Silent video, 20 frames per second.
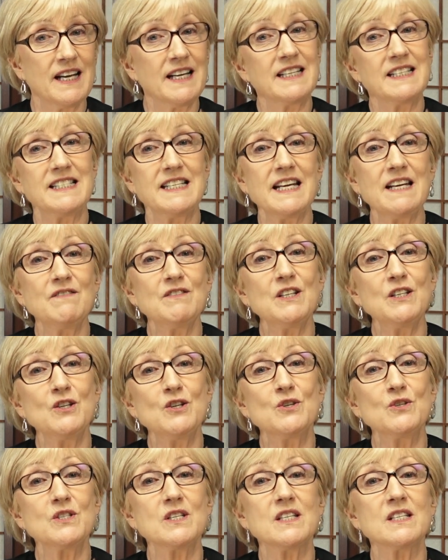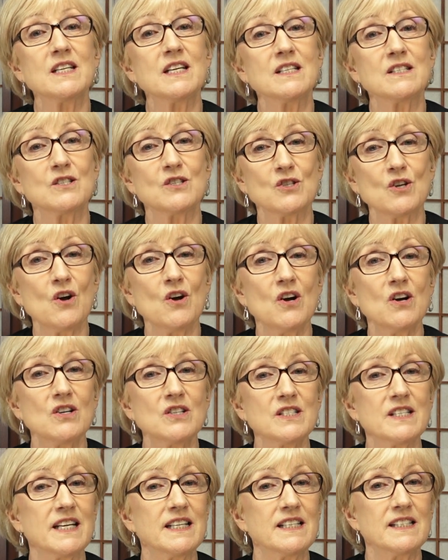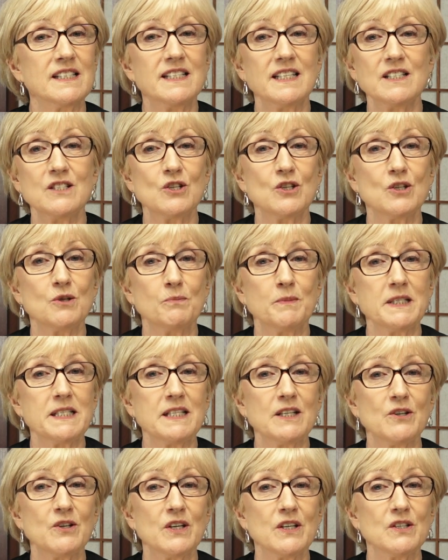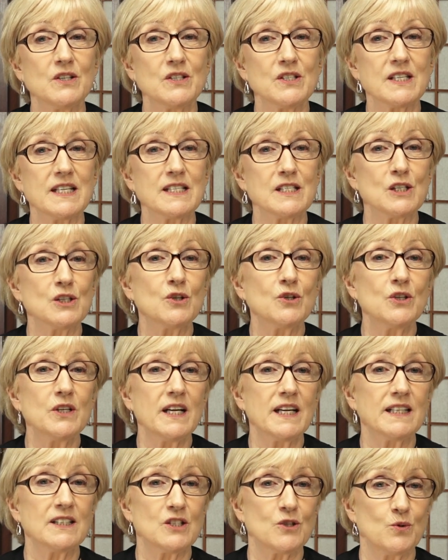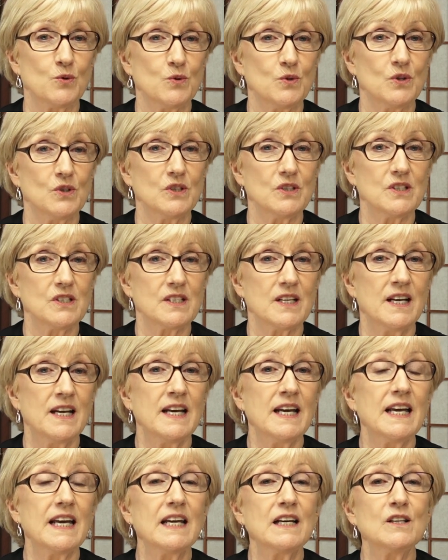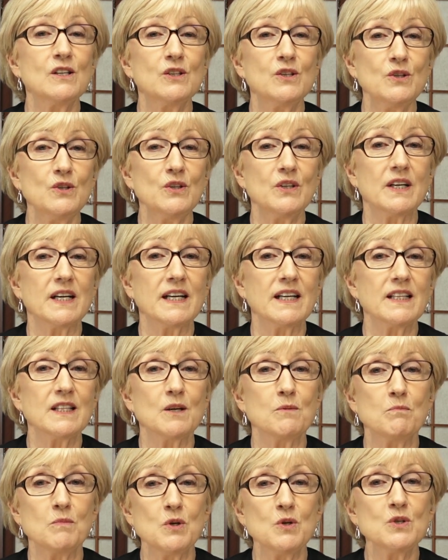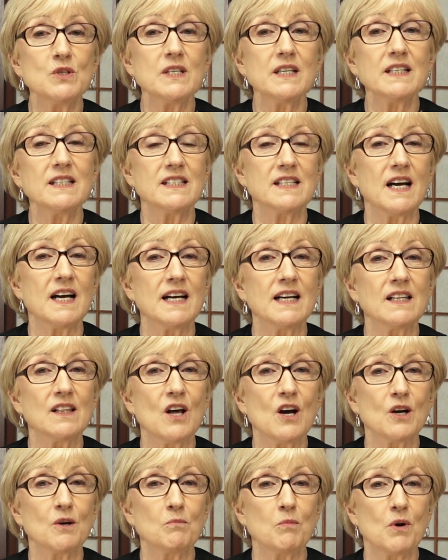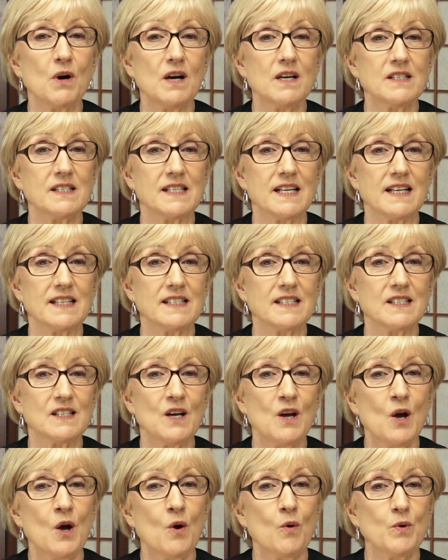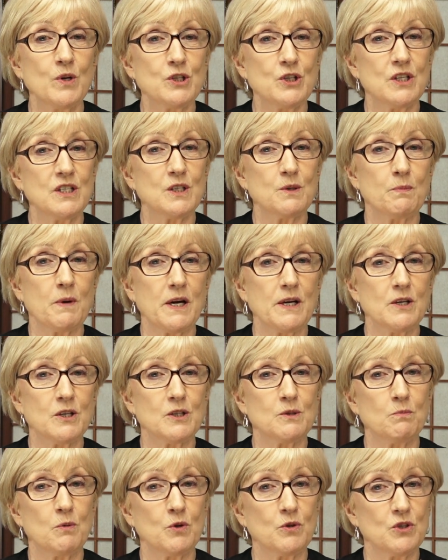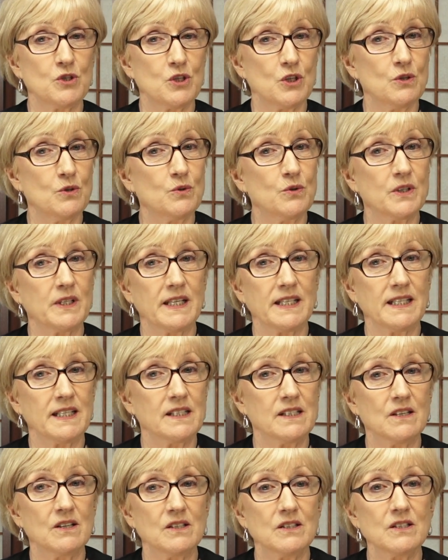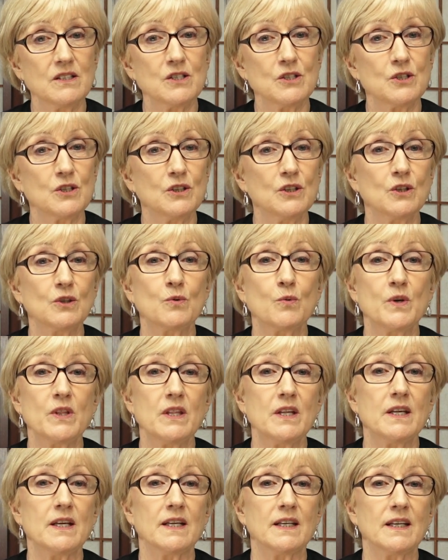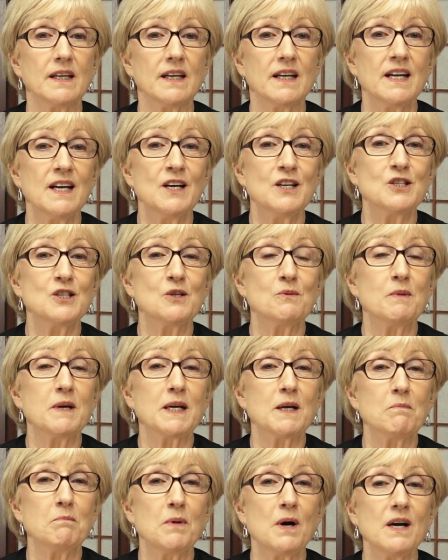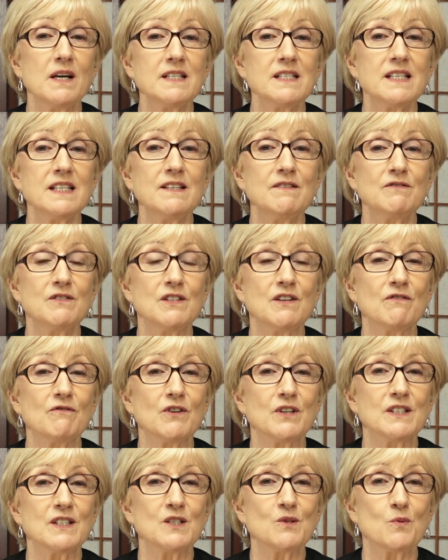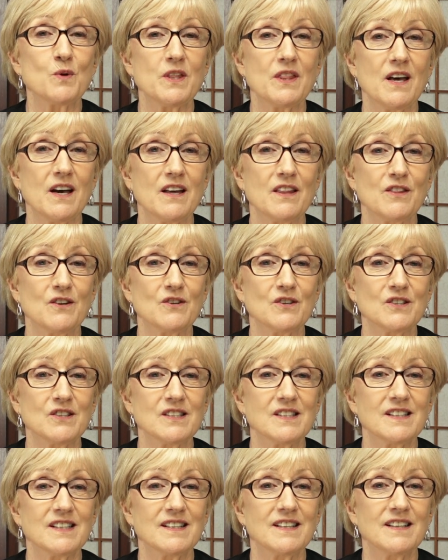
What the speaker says: David uses his songs and digital materials as learning tools, including the music dialogue process, which inspires both children and adults to look within to make a positive difference with others.